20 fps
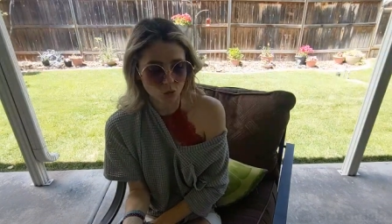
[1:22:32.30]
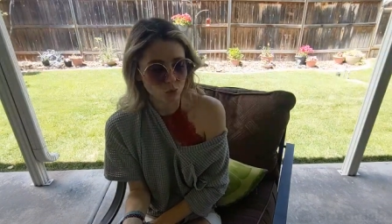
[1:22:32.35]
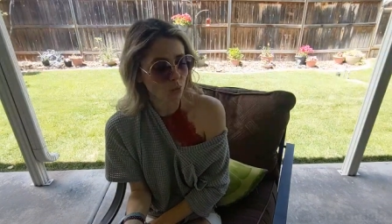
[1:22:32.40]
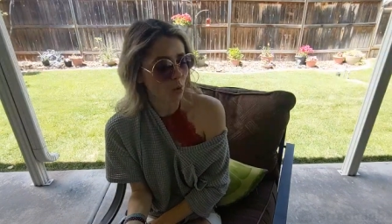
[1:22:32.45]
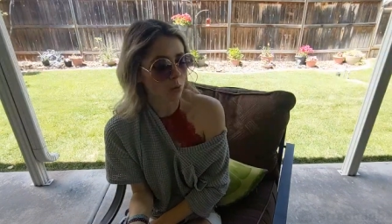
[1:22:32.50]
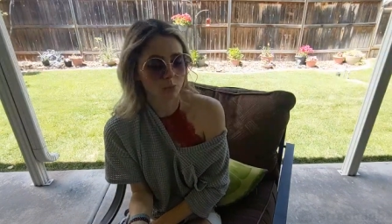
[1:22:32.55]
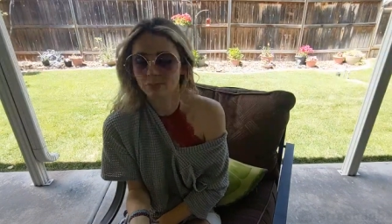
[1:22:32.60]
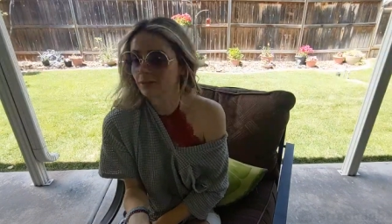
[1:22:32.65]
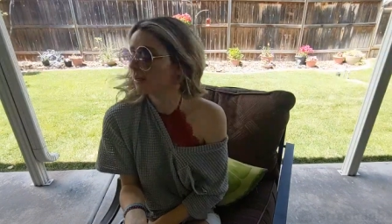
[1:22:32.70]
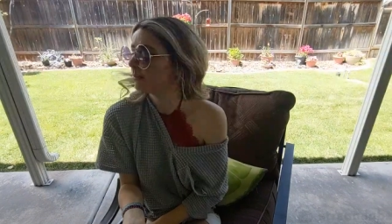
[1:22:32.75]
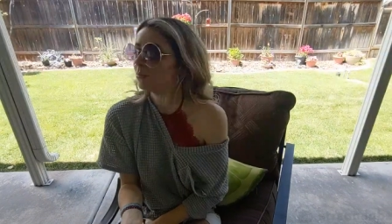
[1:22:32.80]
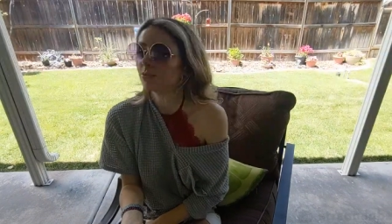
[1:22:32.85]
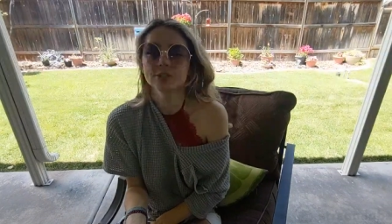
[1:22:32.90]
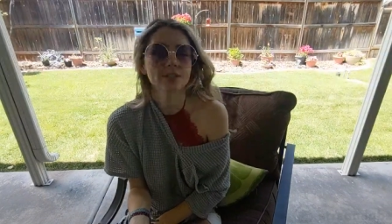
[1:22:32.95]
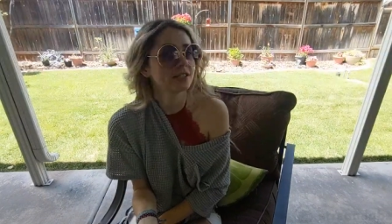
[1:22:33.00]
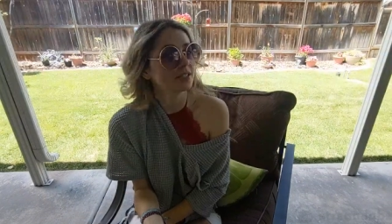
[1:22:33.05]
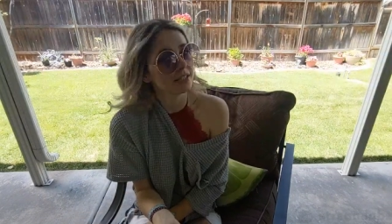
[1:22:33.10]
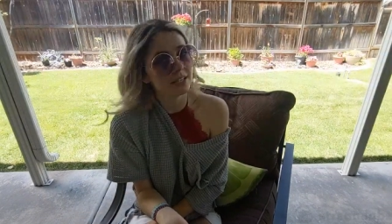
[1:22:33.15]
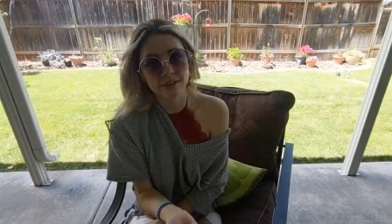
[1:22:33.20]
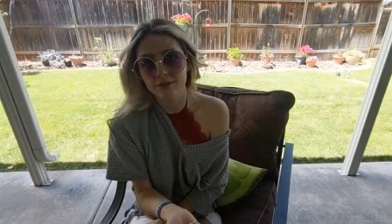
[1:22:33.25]
you won't be
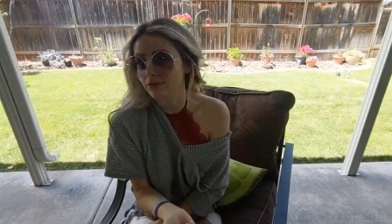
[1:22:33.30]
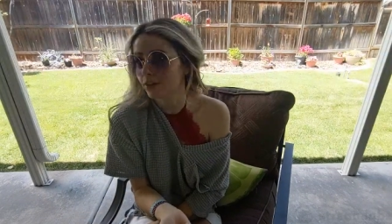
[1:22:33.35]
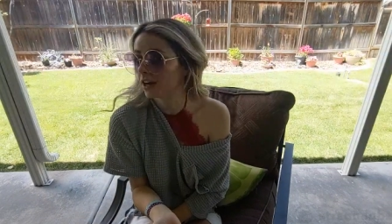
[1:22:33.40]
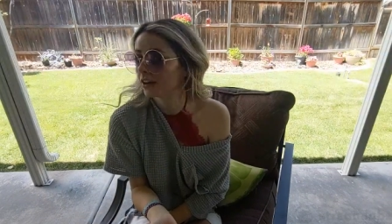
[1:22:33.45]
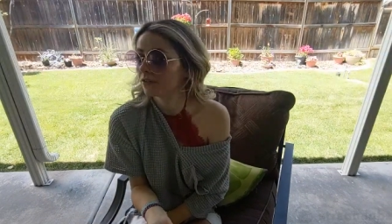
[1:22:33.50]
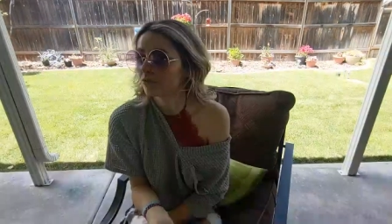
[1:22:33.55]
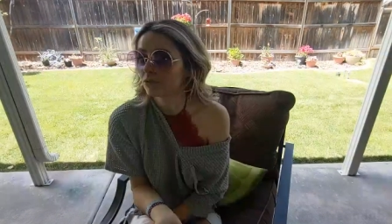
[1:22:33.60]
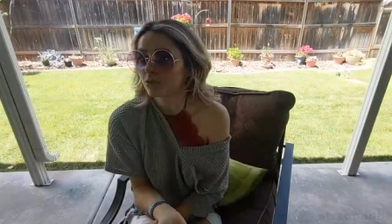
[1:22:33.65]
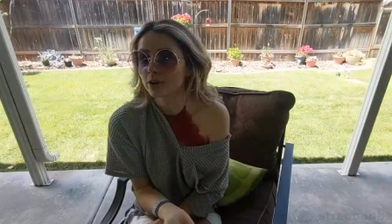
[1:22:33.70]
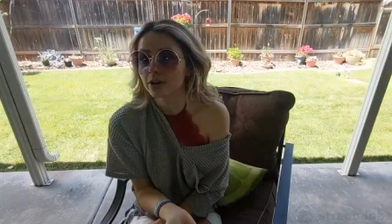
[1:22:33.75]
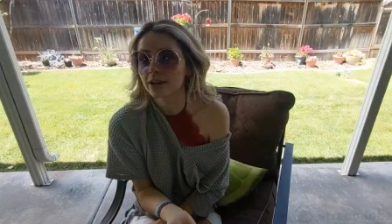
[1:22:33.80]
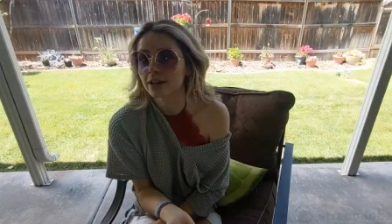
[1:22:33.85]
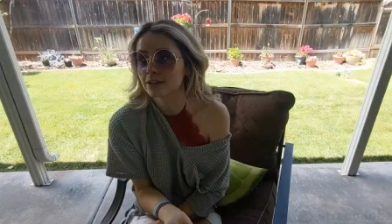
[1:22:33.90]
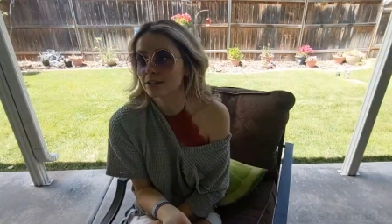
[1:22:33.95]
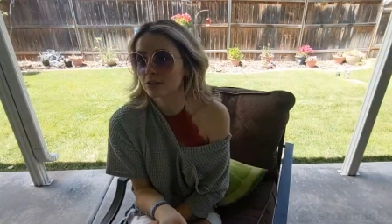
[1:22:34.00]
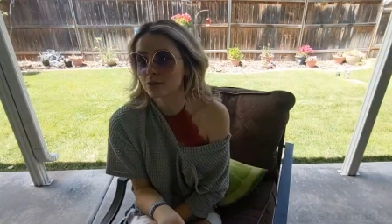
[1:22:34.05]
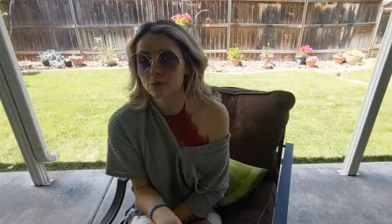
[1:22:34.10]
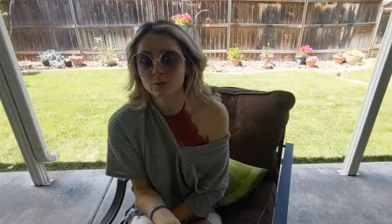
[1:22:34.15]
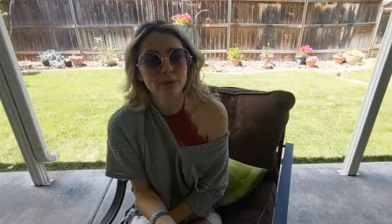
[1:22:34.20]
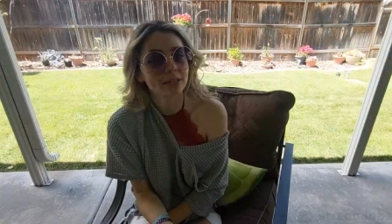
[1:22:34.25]
able to see a VOD for
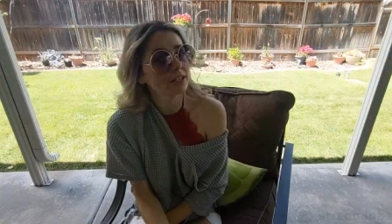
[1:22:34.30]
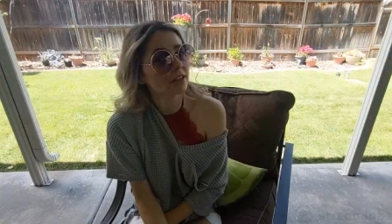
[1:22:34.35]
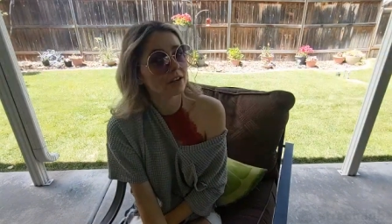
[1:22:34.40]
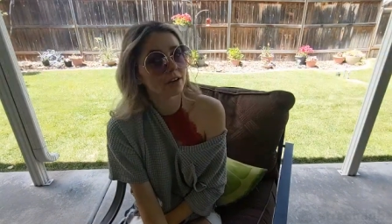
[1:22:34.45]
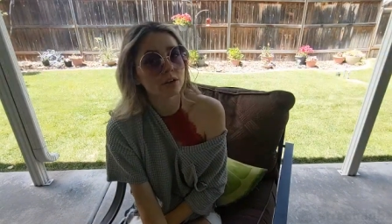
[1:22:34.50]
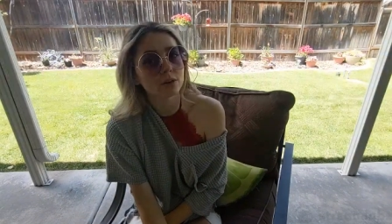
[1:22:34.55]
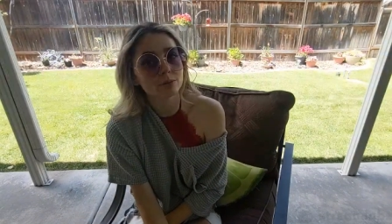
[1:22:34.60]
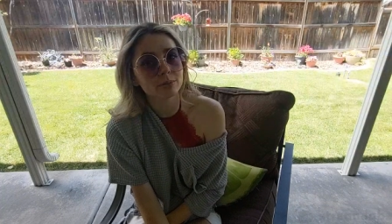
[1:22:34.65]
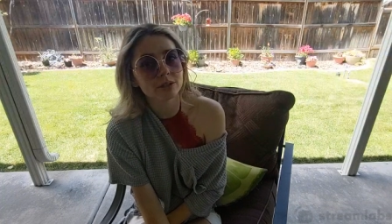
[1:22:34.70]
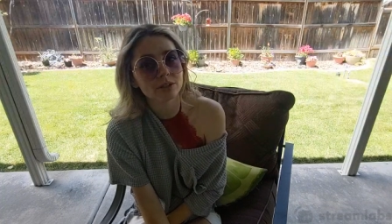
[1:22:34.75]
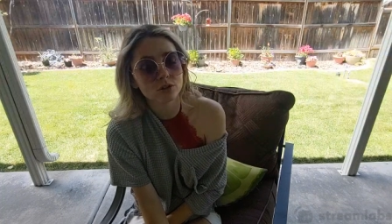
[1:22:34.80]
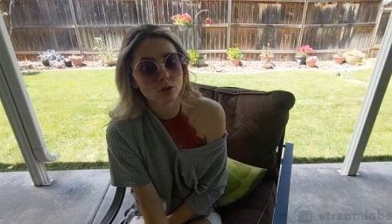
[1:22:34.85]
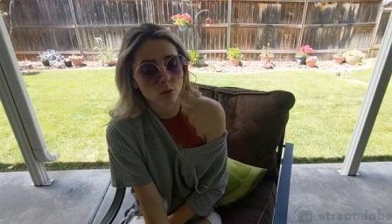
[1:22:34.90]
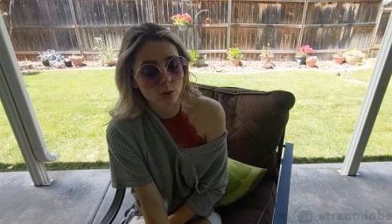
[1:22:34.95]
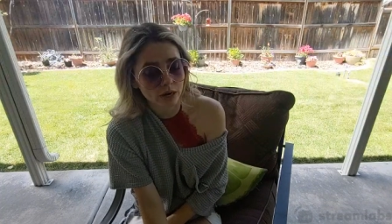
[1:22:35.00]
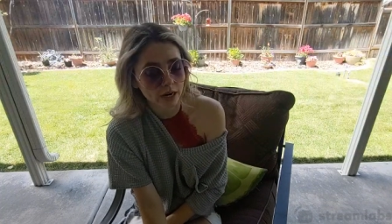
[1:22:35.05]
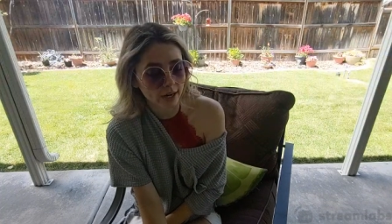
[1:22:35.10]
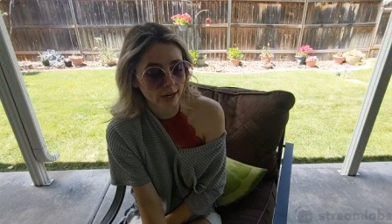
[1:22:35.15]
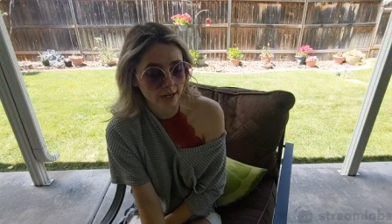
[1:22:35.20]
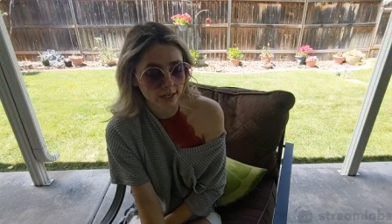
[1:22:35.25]
it. So be there or be
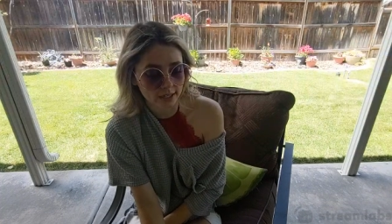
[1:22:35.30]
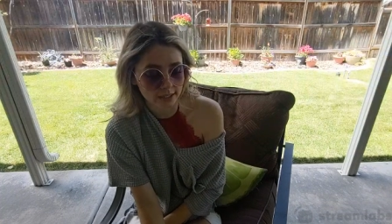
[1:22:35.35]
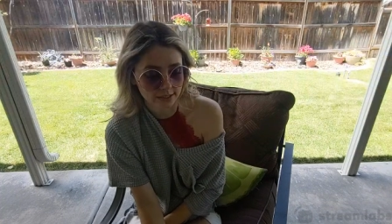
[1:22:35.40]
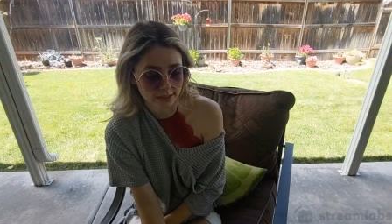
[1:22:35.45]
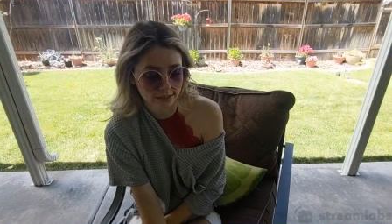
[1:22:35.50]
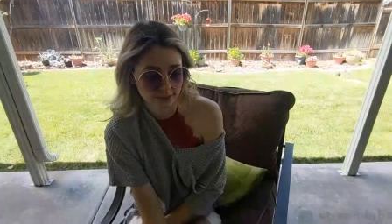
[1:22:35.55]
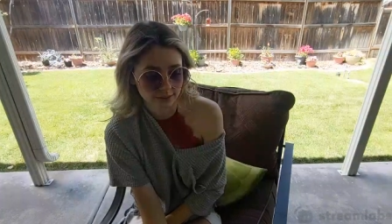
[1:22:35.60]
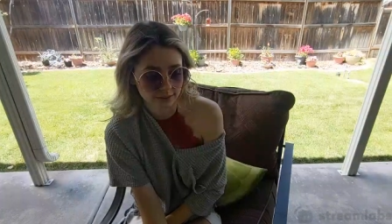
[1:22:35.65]
square.